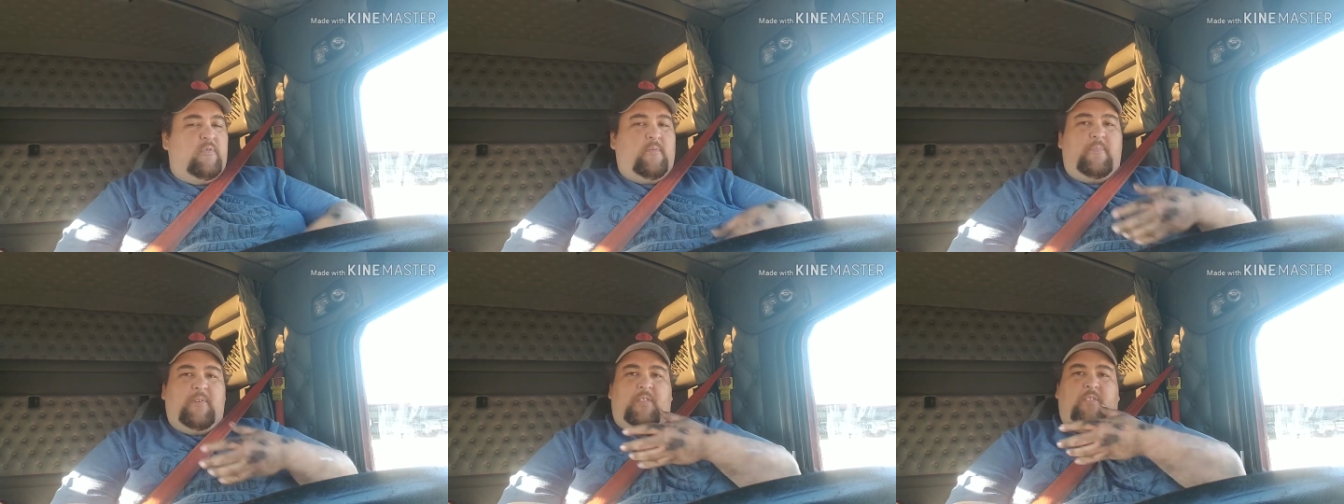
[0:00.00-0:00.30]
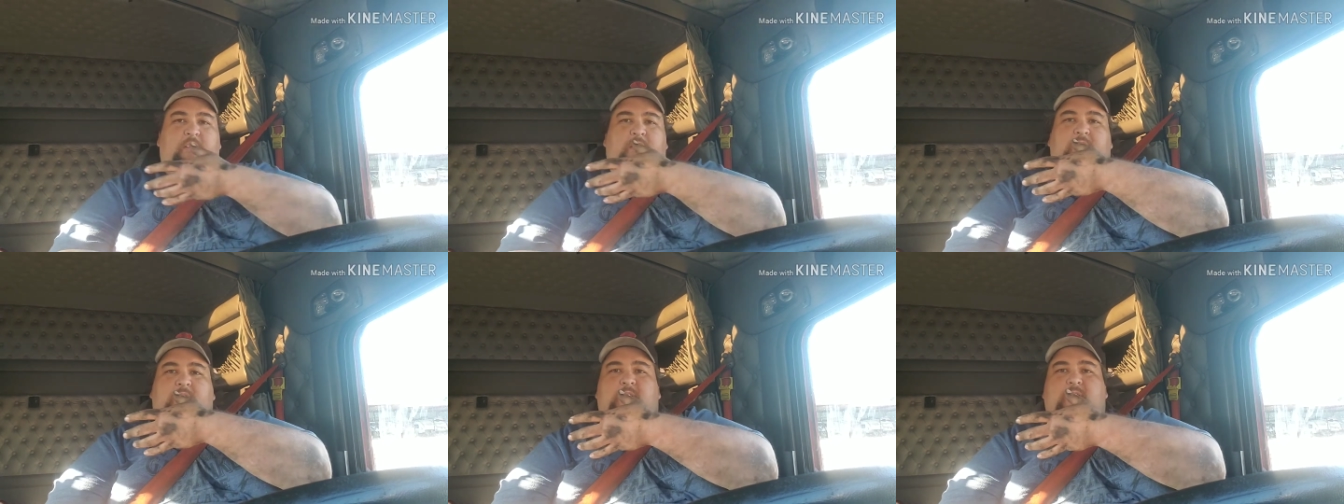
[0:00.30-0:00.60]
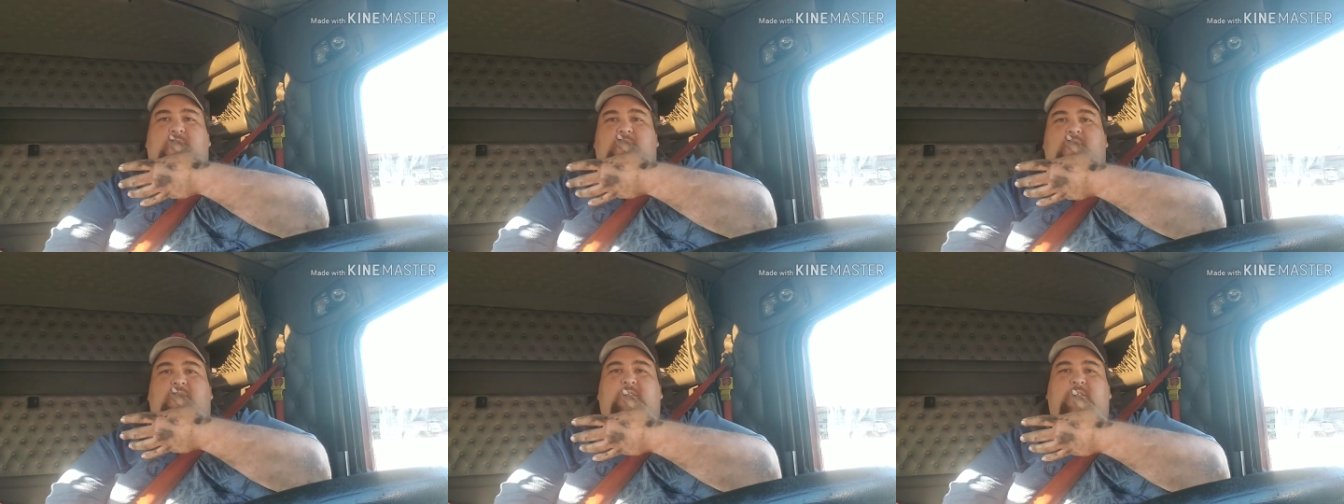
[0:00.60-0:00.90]
I mean, look at
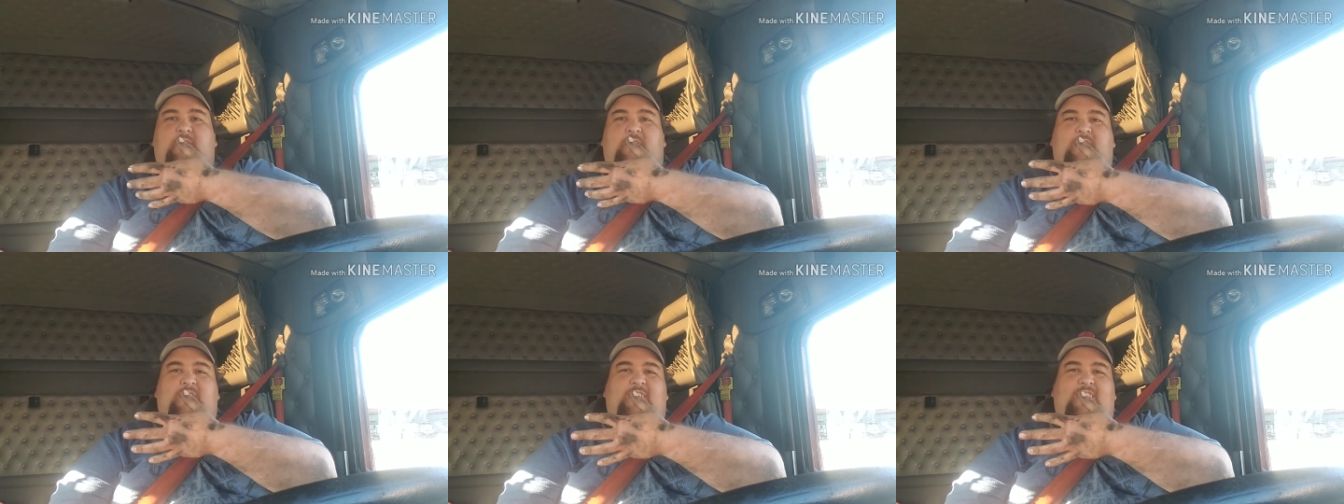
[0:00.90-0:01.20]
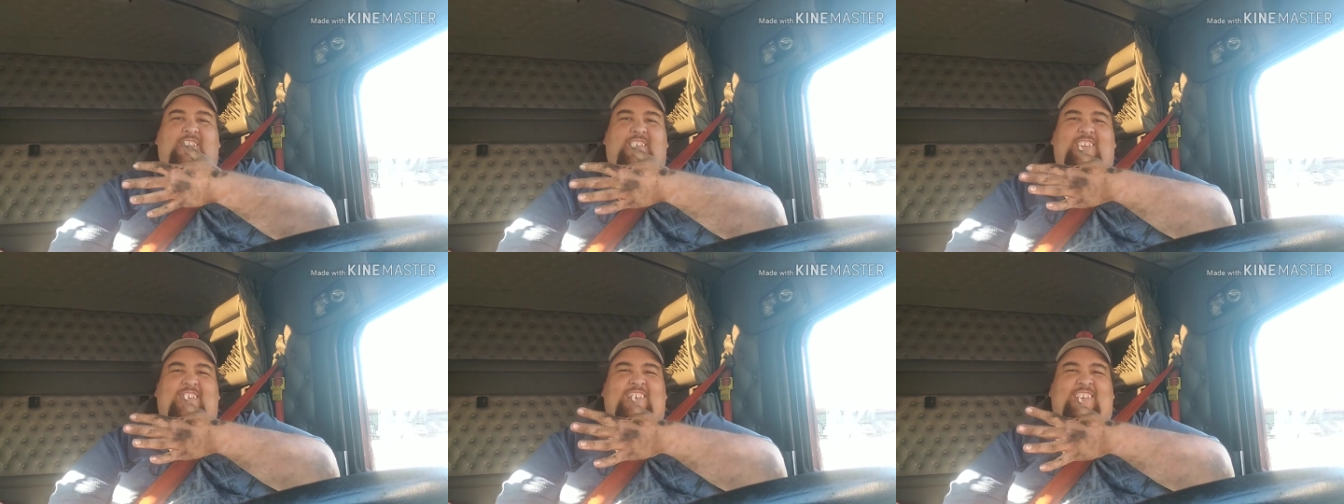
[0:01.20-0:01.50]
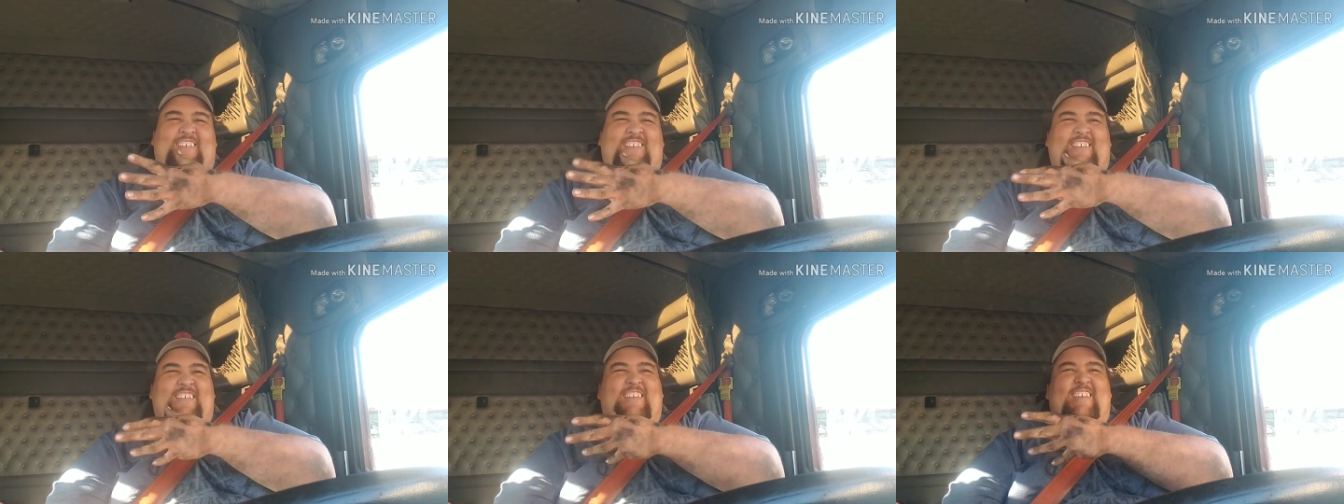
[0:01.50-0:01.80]
this.
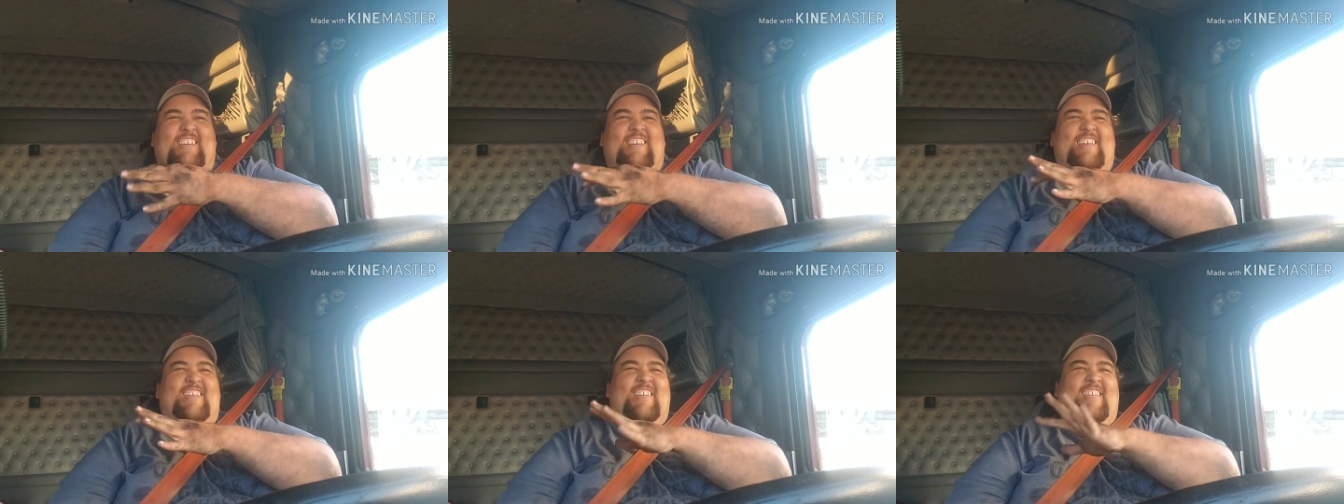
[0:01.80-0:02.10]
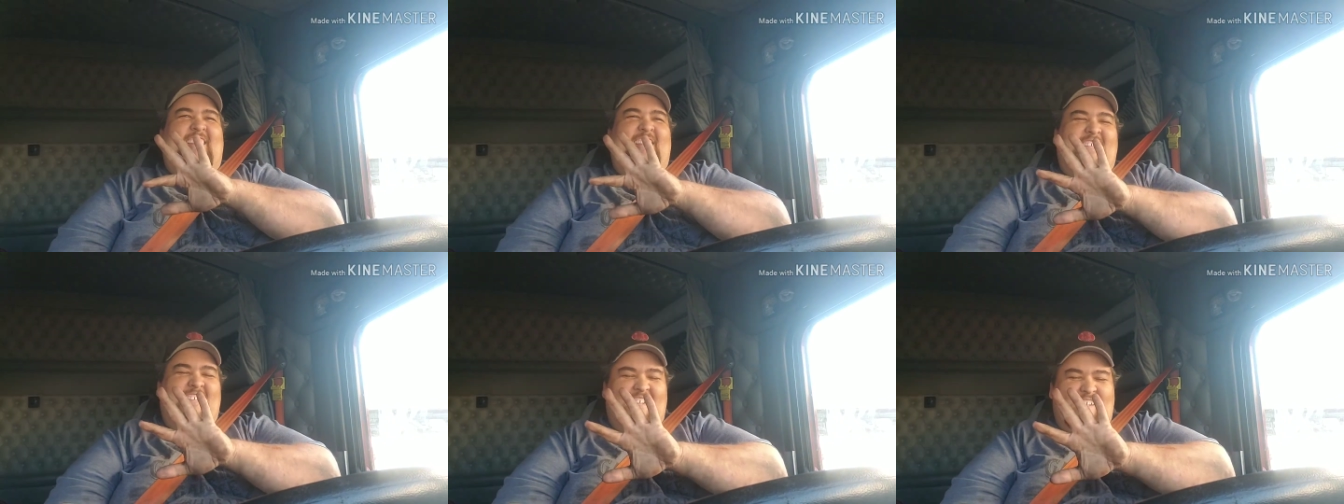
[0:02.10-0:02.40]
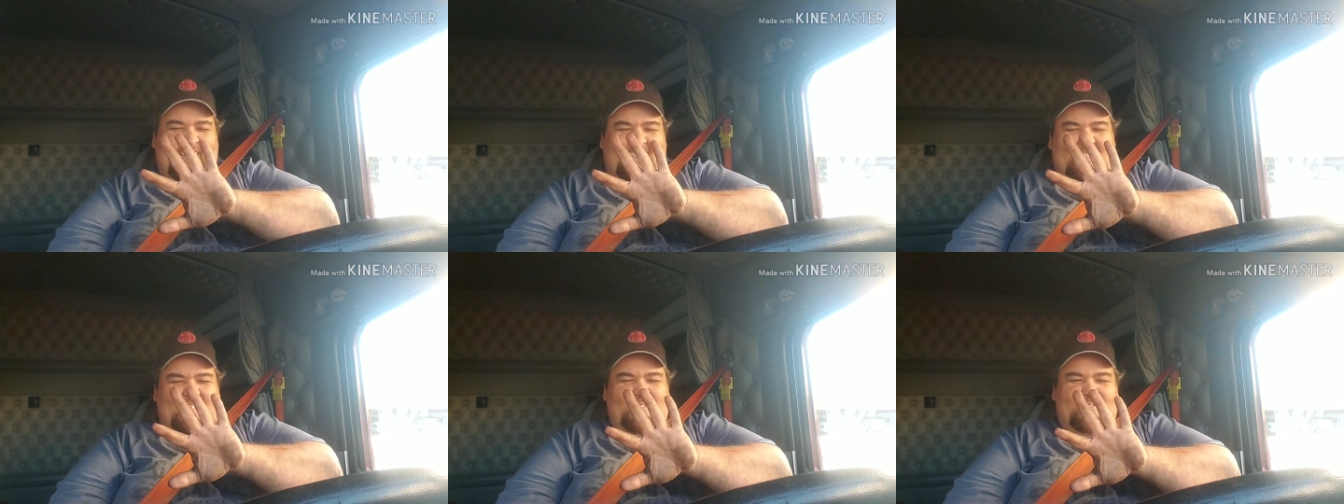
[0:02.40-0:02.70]
I'm
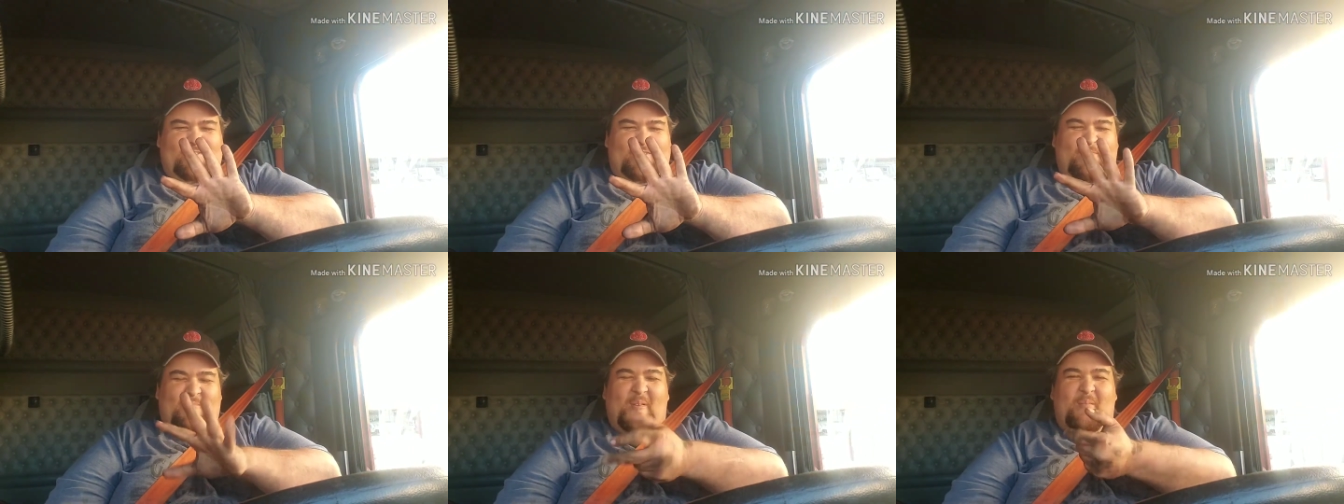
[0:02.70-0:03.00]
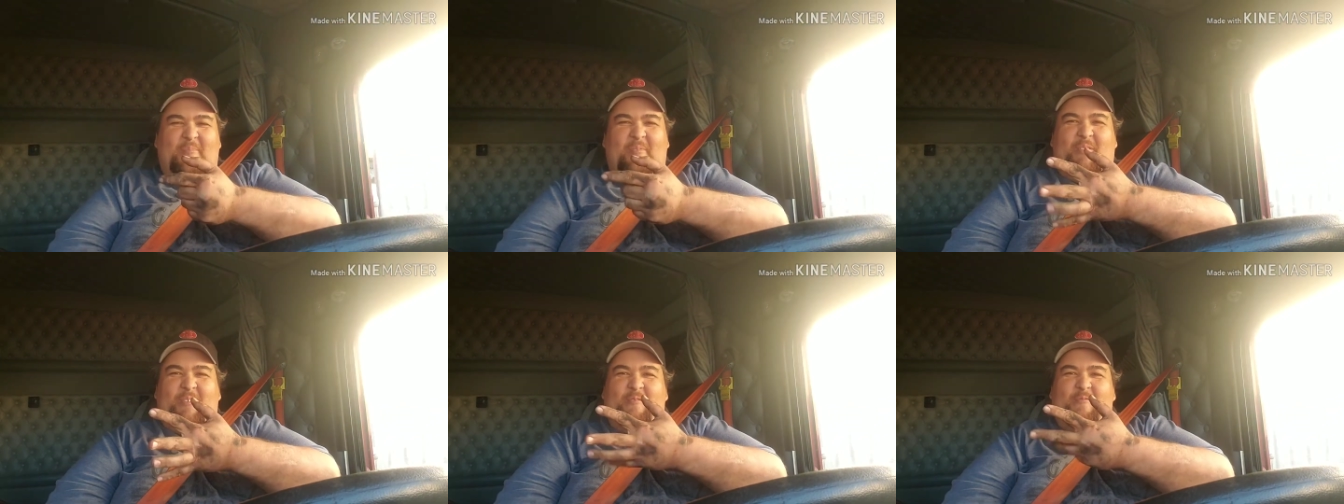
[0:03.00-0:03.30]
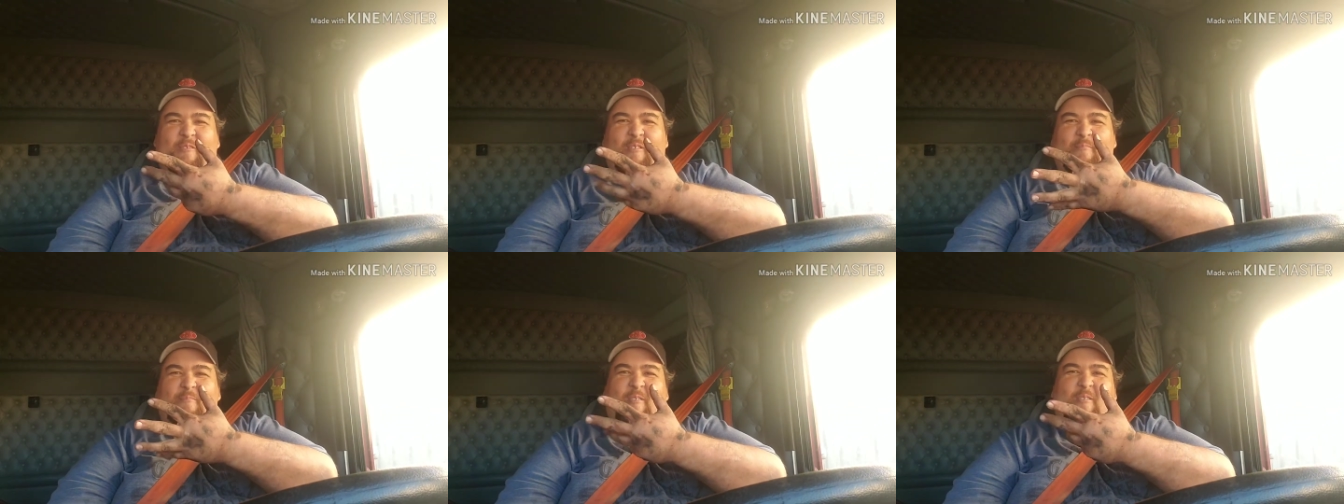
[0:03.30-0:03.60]
gonna go see my brother
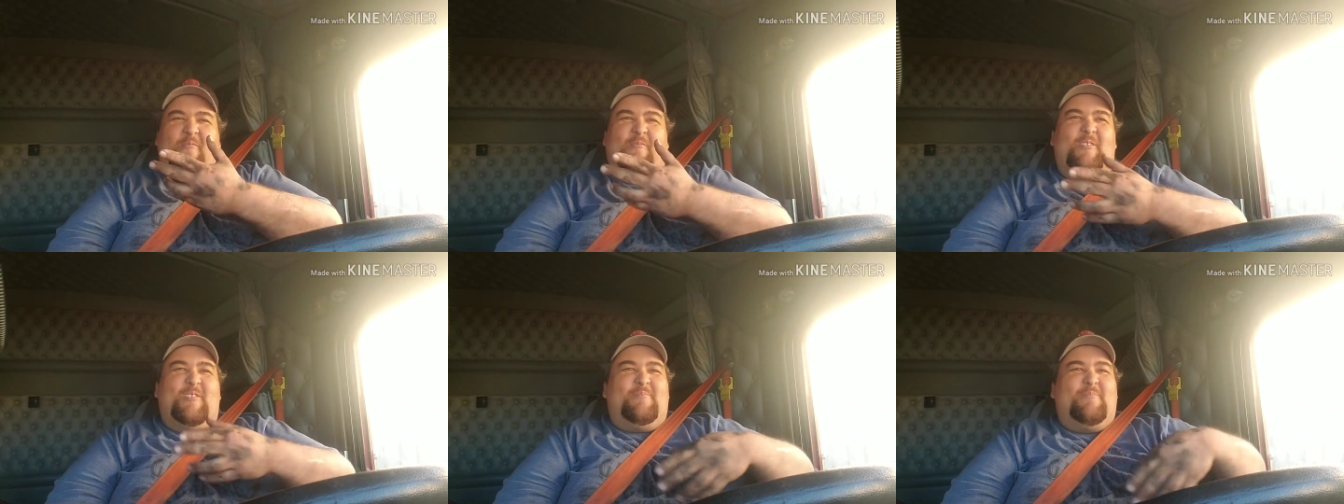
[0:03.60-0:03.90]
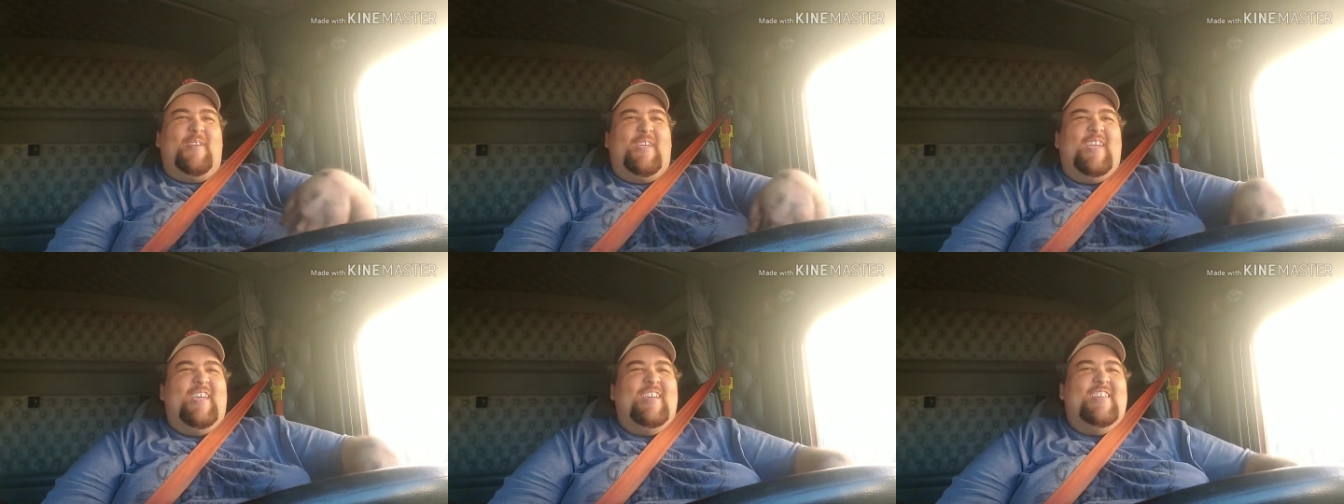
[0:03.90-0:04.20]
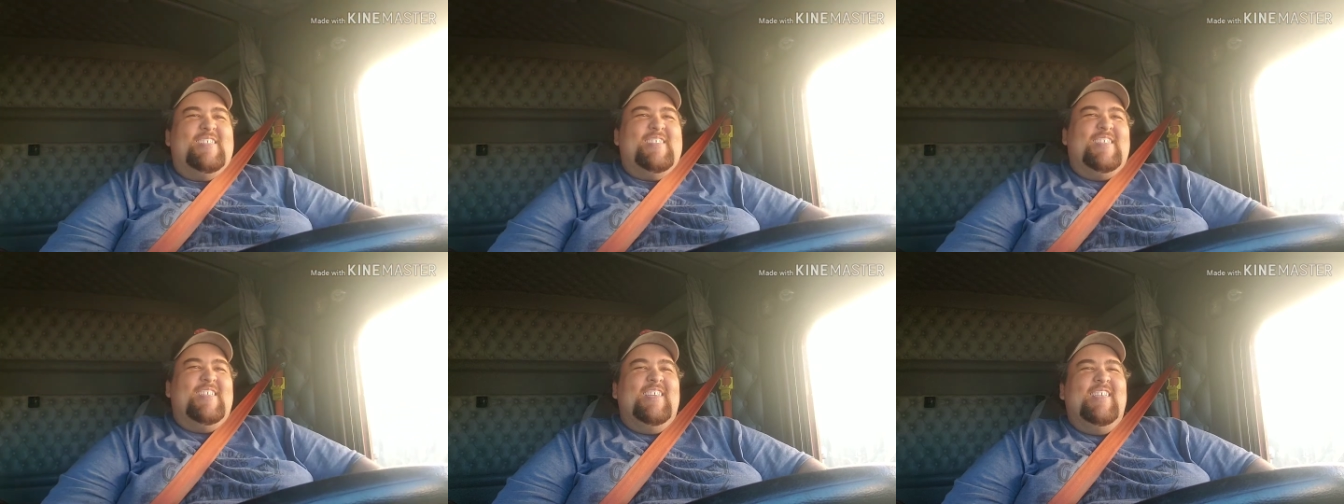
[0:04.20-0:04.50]
at Walmart, wash my
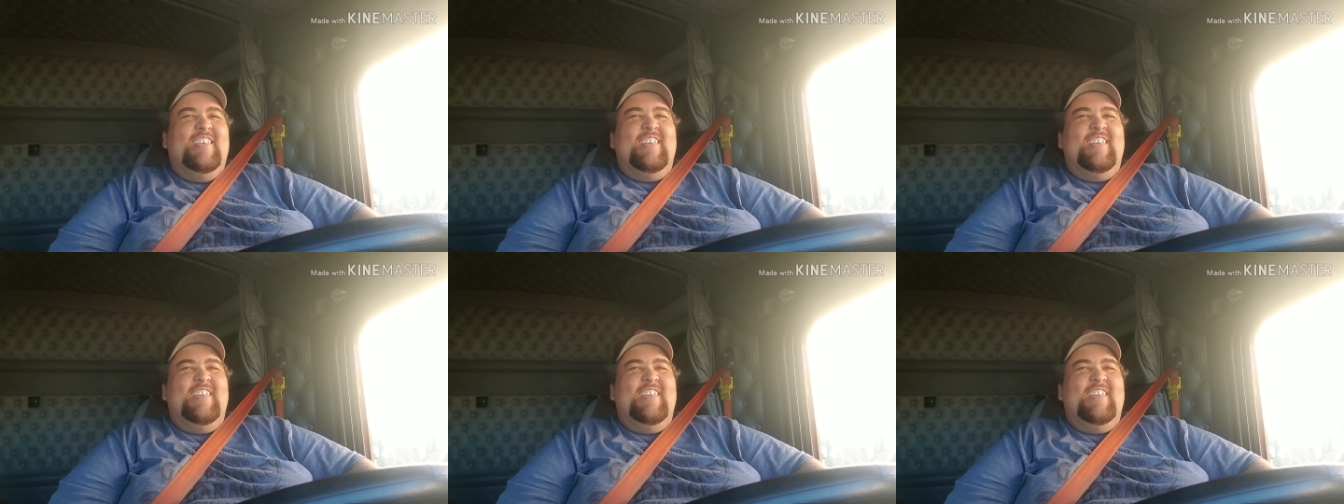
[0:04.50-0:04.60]
hands.